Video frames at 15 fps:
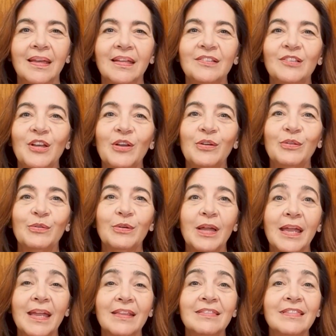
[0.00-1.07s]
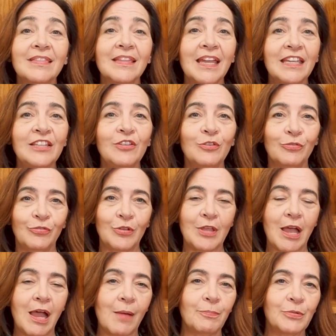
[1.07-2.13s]
Hello, and thank you for
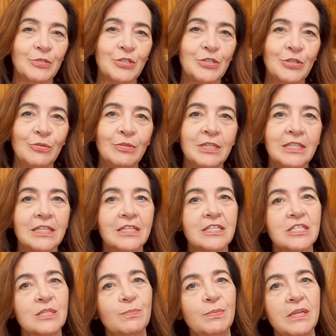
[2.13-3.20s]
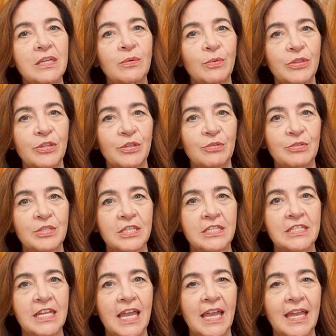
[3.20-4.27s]
the opportunity to speak with you
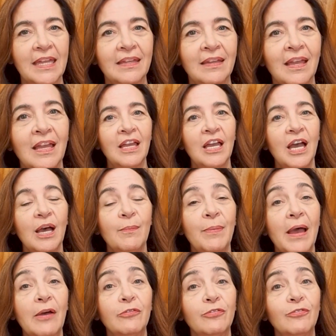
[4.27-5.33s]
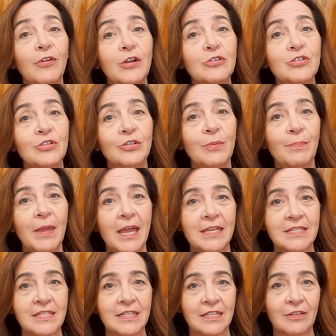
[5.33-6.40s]
today about functional
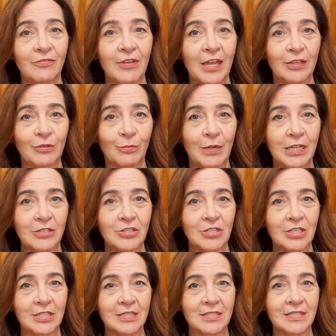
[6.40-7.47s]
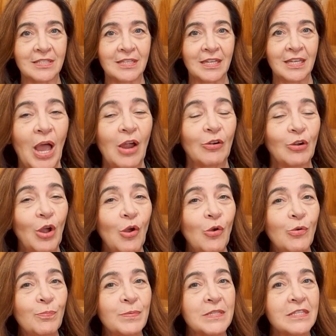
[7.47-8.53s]
capacity evaluations. Our
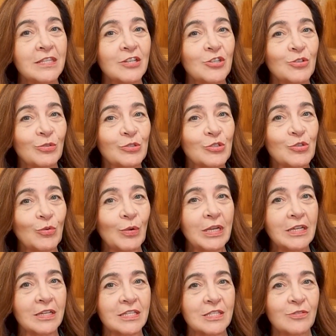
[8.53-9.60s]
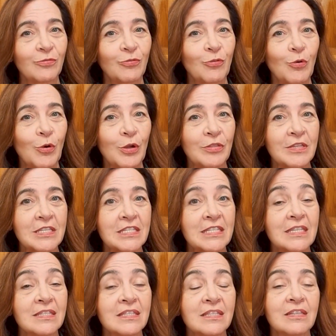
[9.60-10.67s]
hope is that you'll join us for
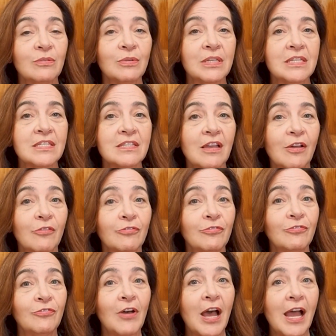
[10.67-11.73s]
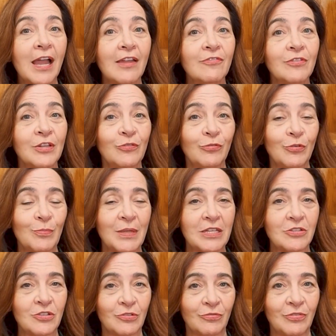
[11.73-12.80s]
this series of 5
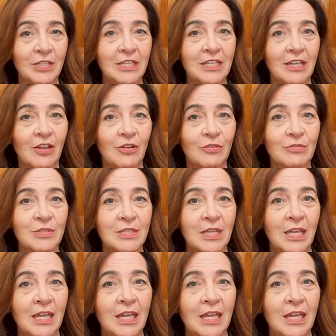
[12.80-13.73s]
informational videos